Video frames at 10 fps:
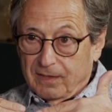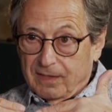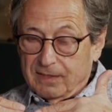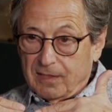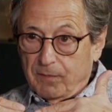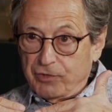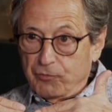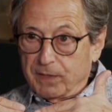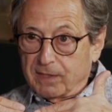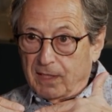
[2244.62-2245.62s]
In some ways, you've
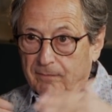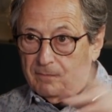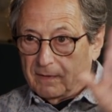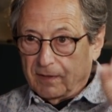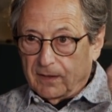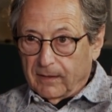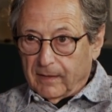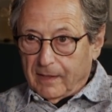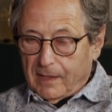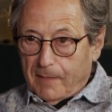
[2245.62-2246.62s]
become
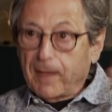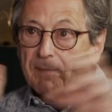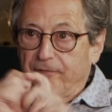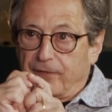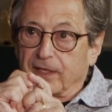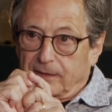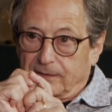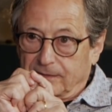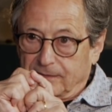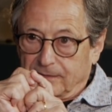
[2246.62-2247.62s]
a public figure,
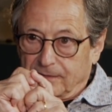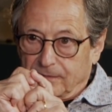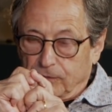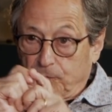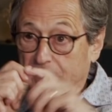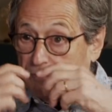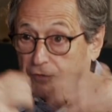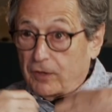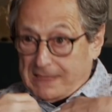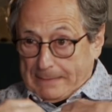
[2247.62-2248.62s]
which means you've
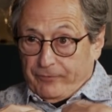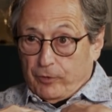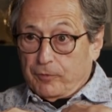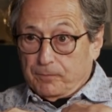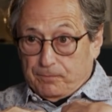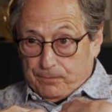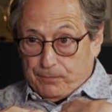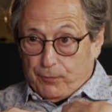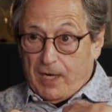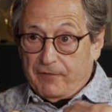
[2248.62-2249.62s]
lost some of your own
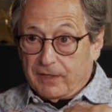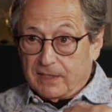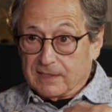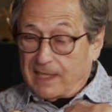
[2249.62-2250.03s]
privateness.